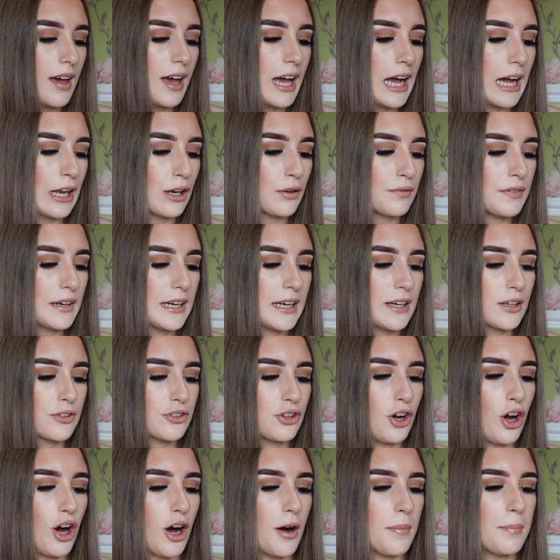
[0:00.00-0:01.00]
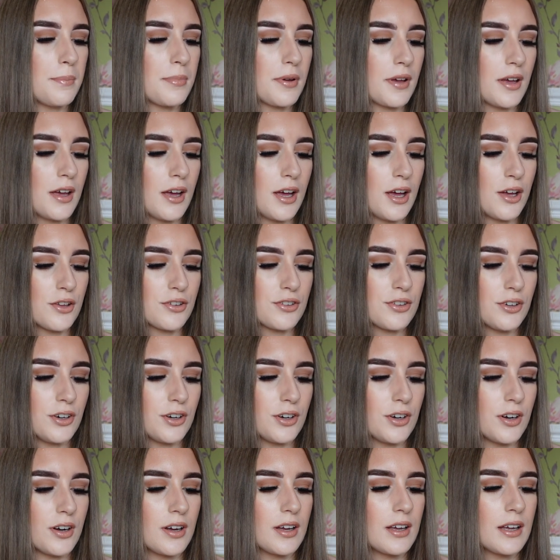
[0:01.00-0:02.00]
a lovely little top.
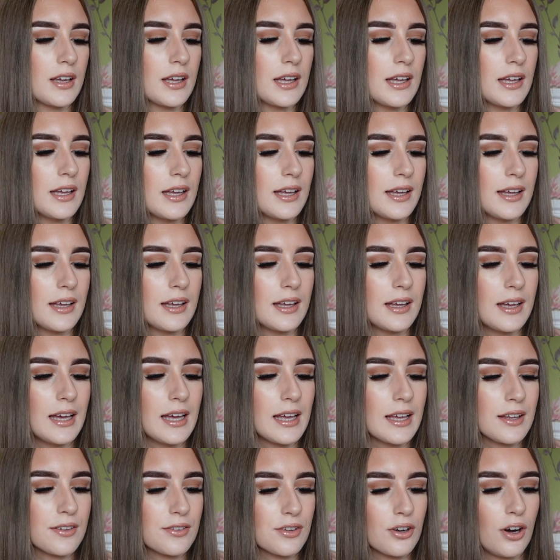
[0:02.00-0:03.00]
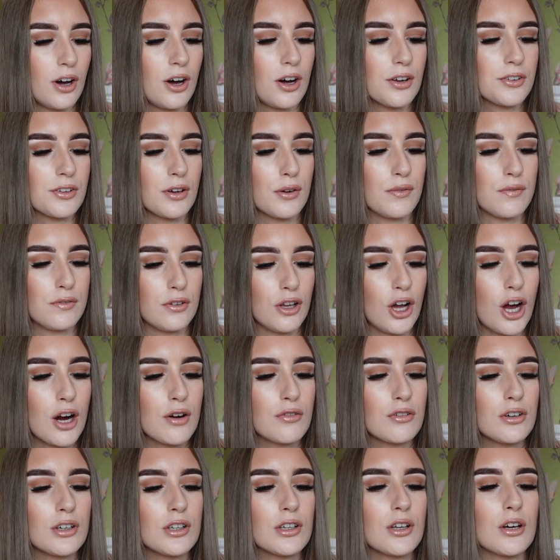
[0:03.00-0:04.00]
So it is called a
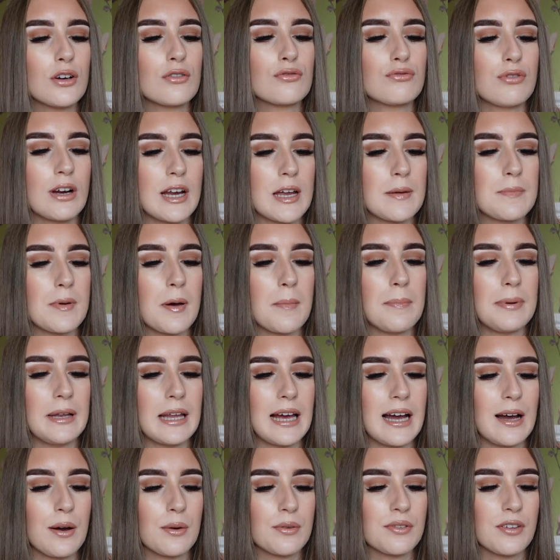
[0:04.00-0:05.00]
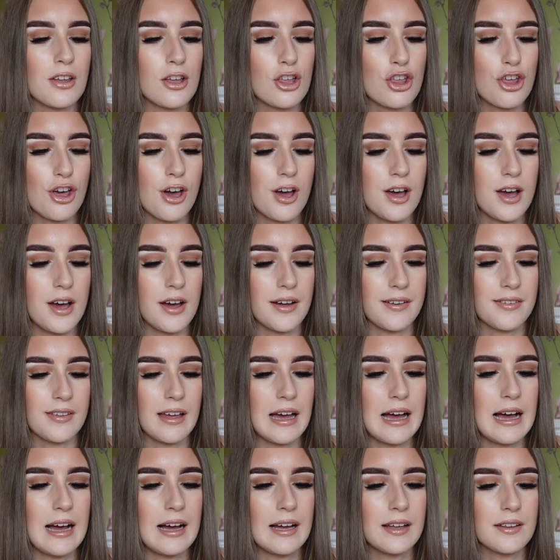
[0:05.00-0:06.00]
floral rib blouse shirt,
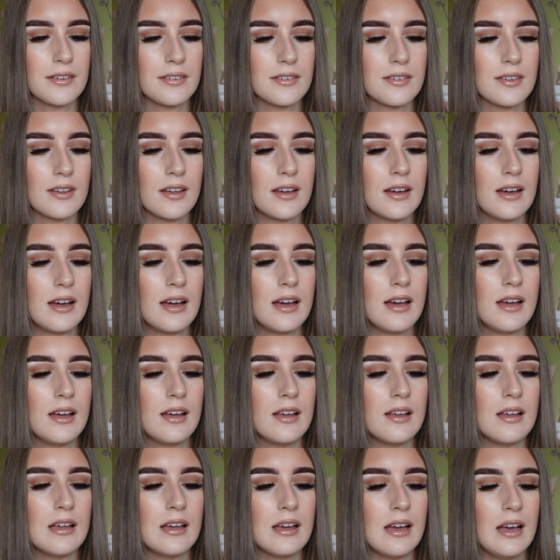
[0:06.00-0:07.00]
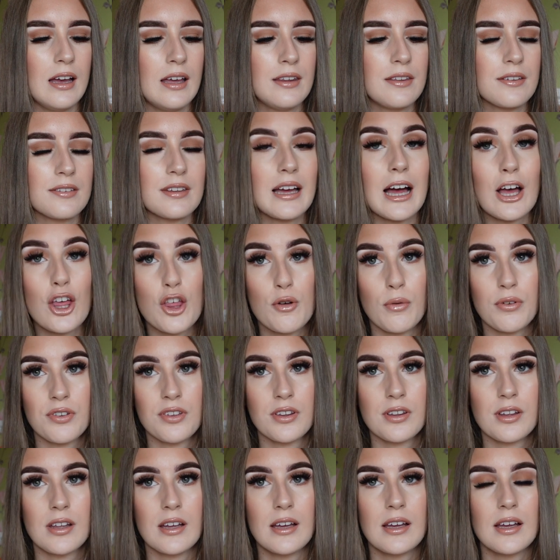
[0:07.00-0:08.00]
and this actually
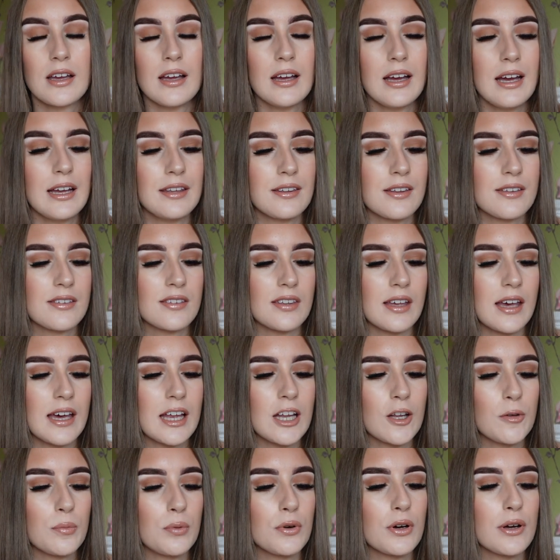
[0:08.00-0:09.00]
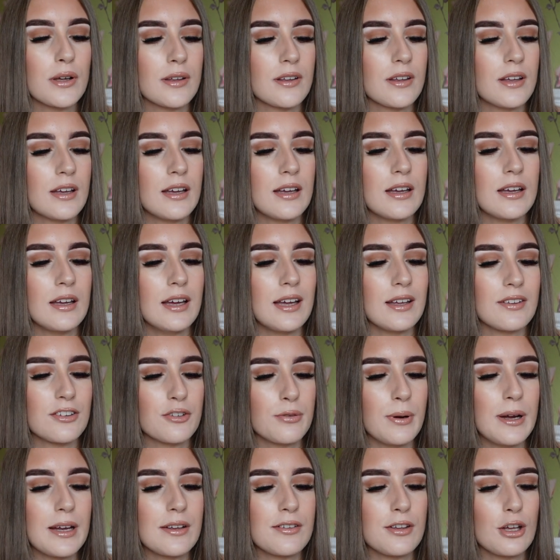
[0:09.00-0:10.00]
wasn't in the sale, but it is
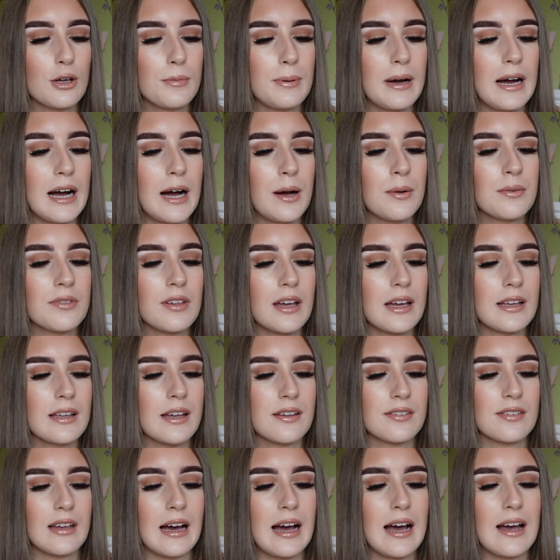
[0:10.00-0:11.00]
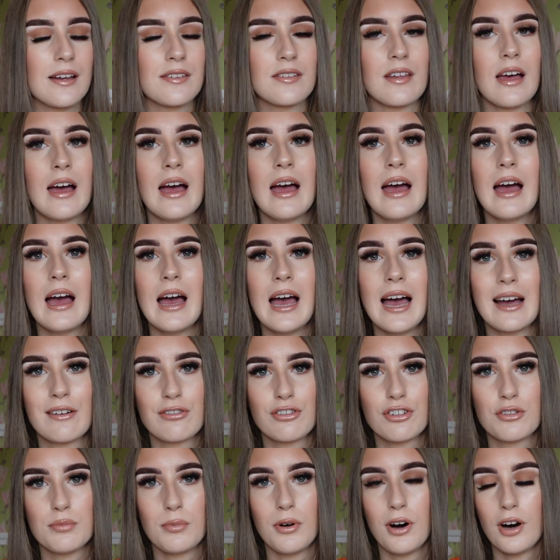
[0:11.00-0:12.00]
£22 in a size
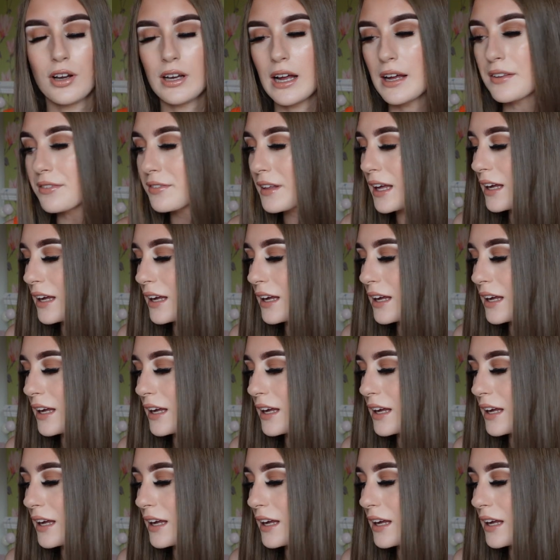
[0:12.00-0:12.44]
extra small, and